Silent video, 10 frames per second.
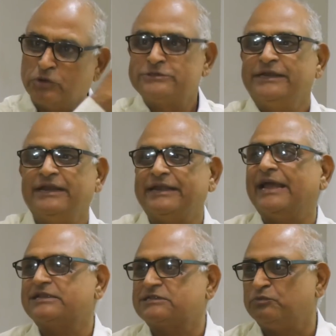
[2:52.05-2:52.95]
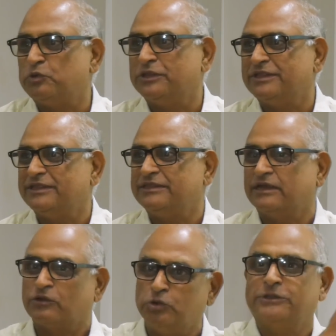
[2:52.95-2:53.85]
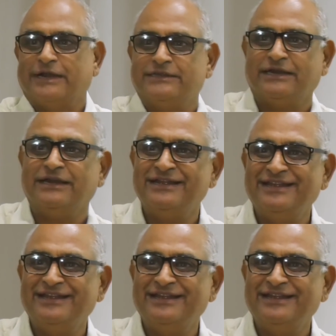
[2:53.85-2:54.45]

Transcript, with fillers: goes and attacks Bund the Gond Raja,